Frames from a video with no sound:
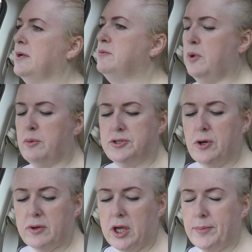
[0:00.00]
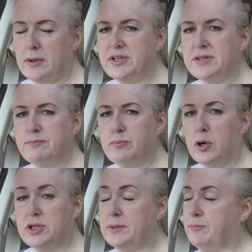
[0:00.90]
that we were talking about at
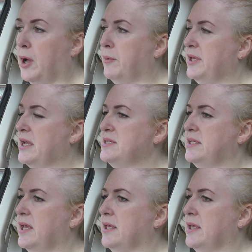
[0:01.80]
Body Power yesterday,